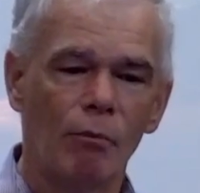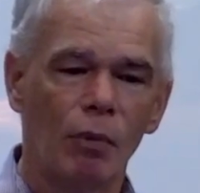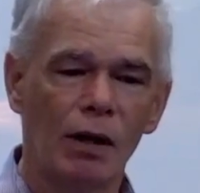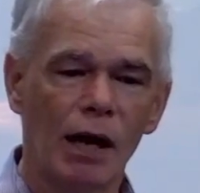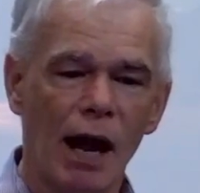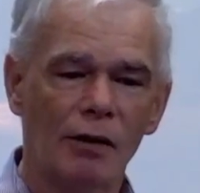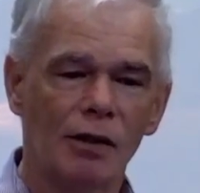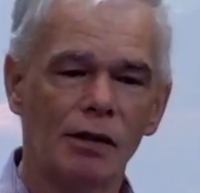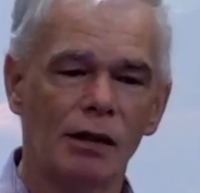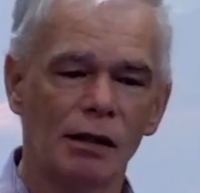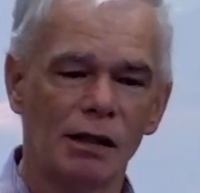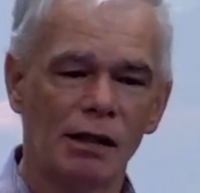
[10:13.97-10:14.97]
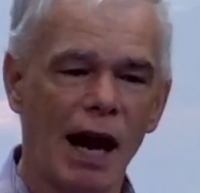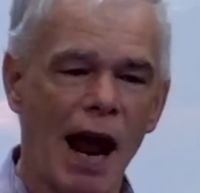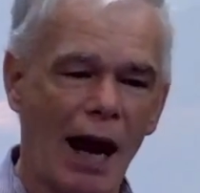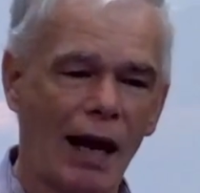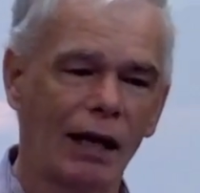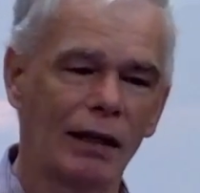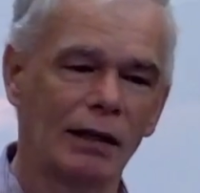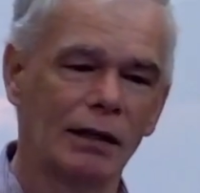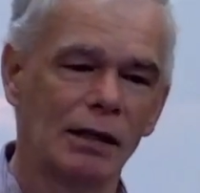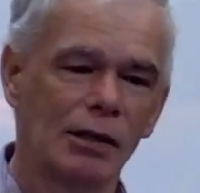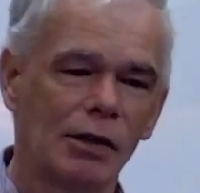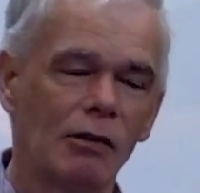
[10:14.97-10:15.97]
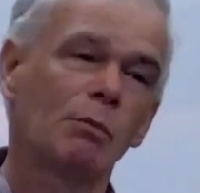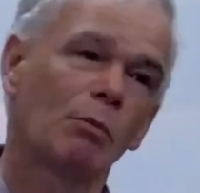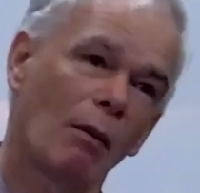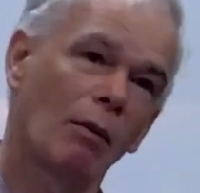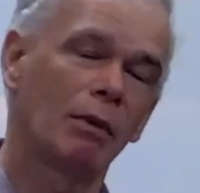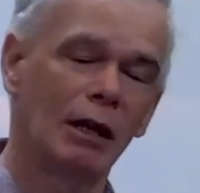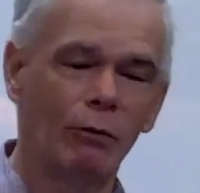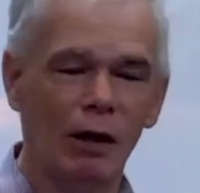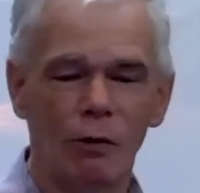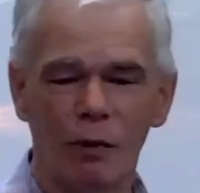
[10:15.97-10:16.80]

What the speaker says: pronounced sack. So it's probably where